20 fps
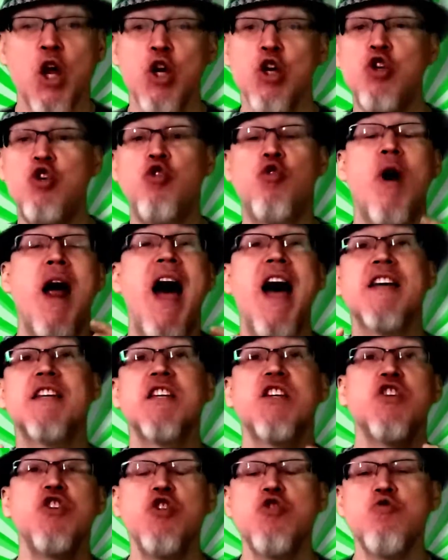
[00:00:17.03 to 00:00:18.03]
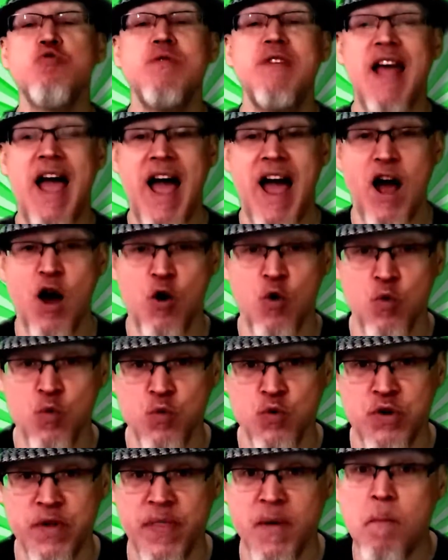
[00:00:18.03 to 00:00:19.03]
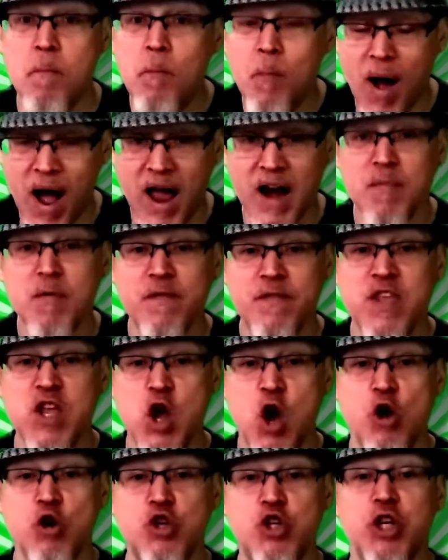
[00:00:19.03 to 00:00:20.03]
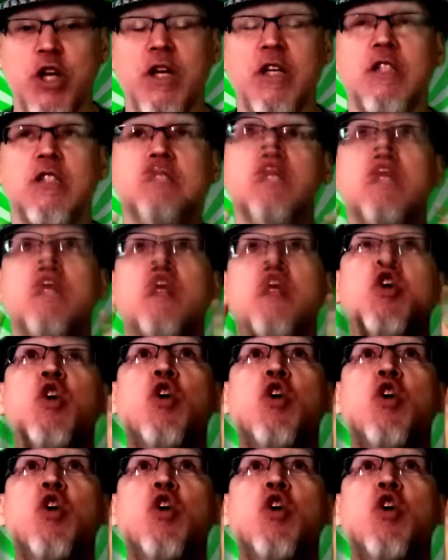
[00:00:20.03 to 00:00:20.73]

dragging you down to the bottom of the ocean.